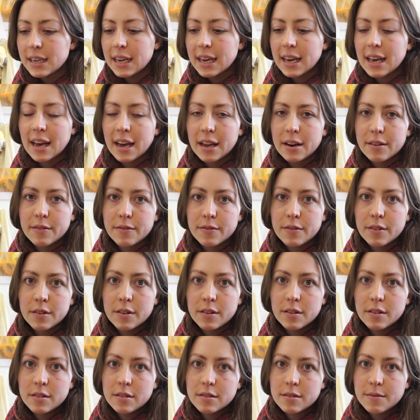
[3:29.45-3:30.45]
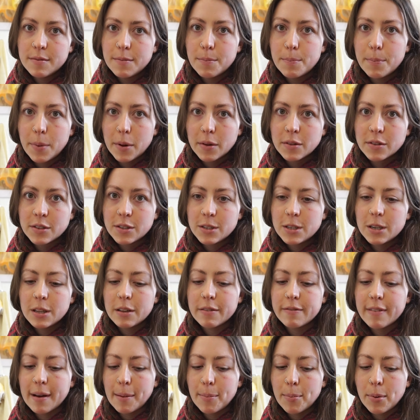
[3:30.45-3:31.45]
It kind of bonds to the
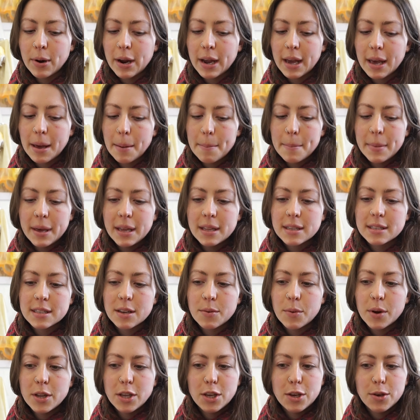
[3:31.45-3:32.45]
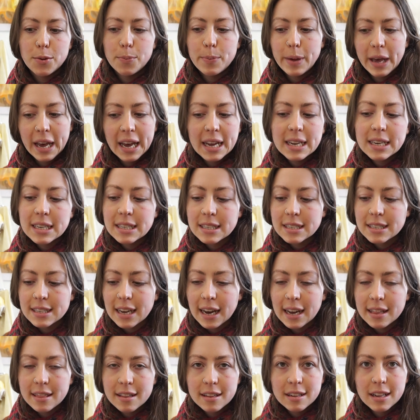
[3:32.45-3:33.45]
fabric and means that when you paint
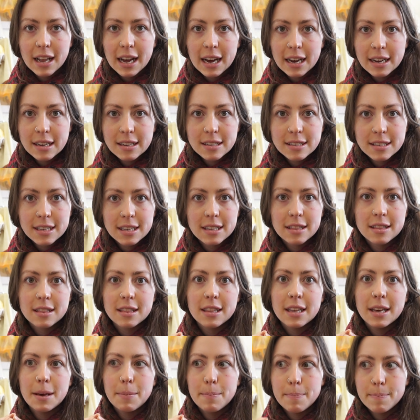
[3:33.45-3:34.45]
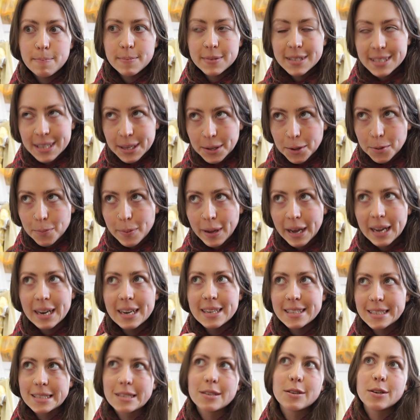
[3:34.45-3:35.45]
inside the lines, the silk paint
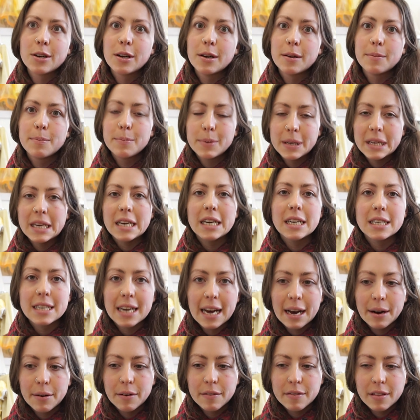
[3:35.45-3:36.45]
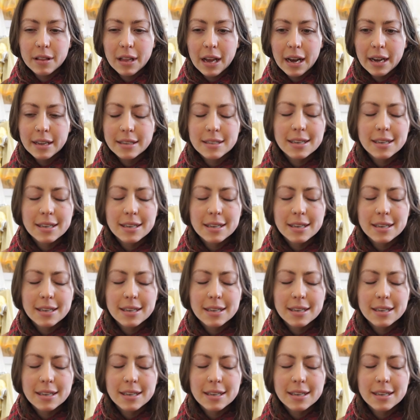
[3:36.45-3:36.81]
isn't going to bleed out of the lines,